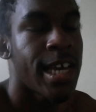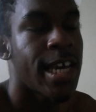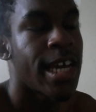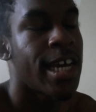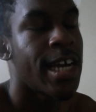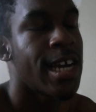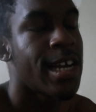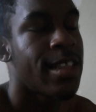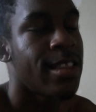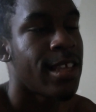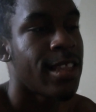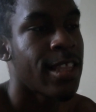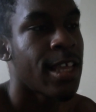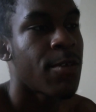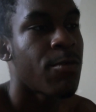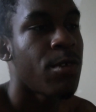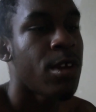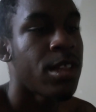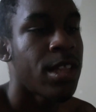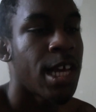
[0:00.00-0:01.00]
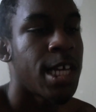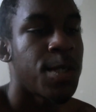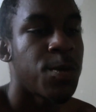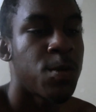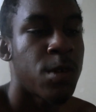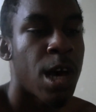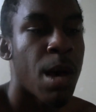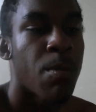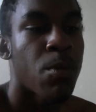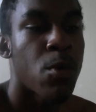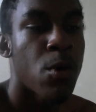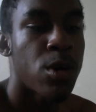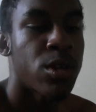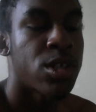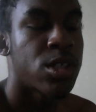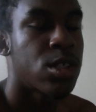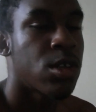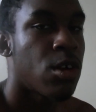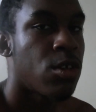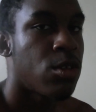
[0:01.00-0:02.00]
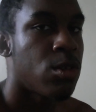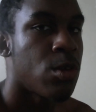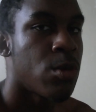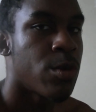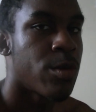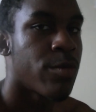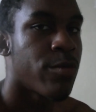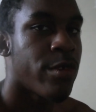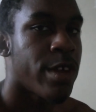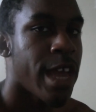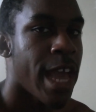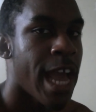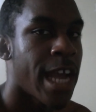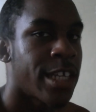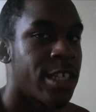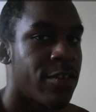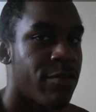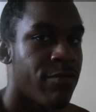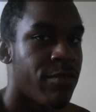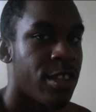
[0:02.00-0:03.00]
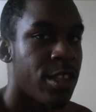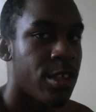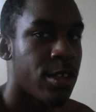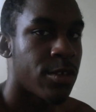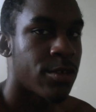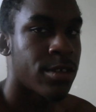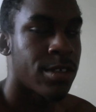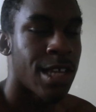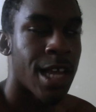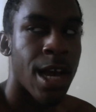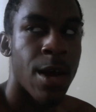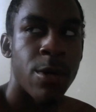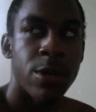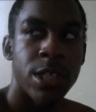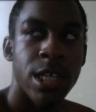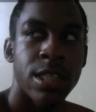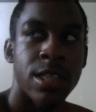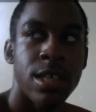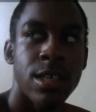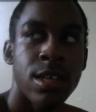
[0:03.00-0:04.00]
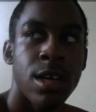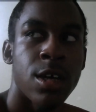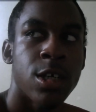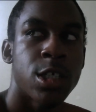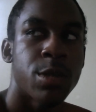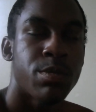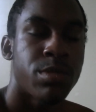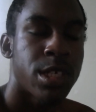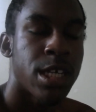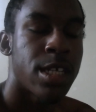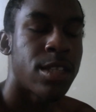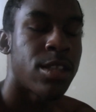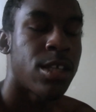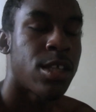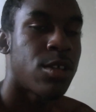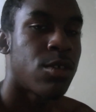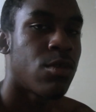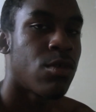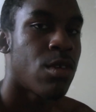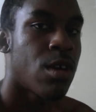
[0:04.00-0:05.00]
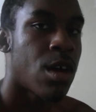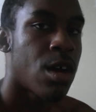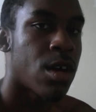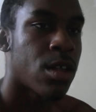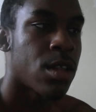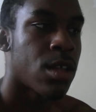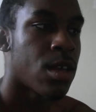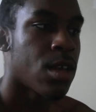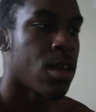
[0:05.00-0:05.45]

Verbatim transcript: And then I realized what I'm going to start doing with reaction videos now, which I think I'll explain later on.